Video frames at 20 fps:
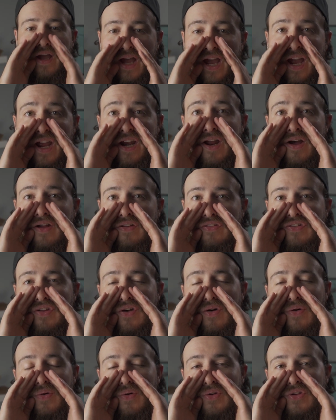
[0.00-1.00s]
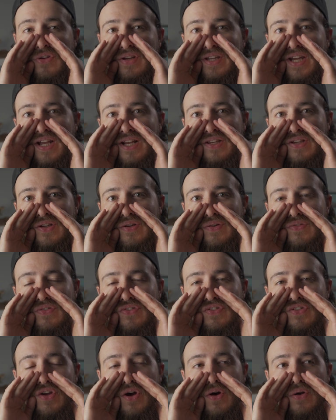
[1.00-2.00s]
And also, you can
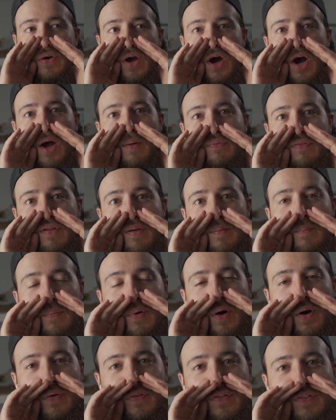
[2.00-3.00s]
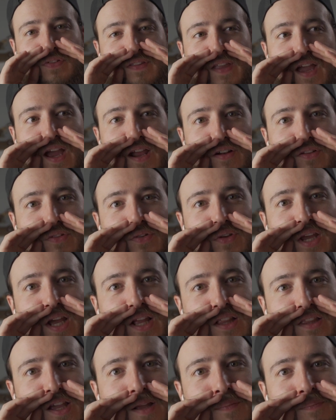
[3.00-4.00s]
use code HopsandBros10 to
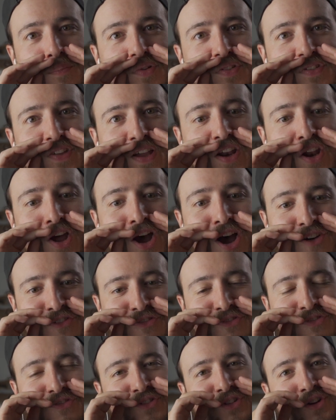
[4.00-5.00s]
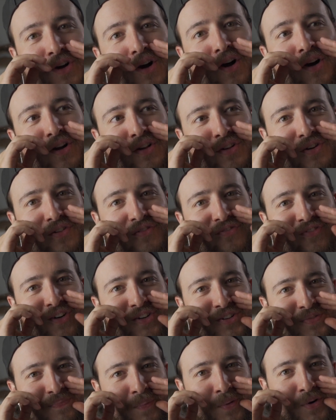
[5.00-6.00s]
get 10% off on your
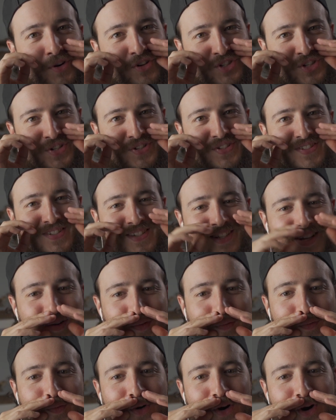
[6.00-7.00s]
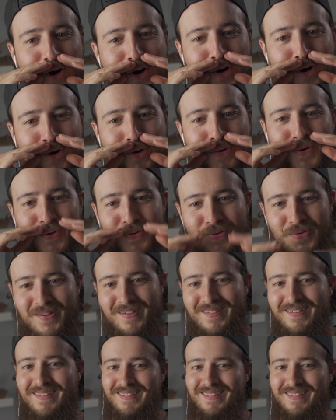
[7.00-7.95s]
first purchase. Woo!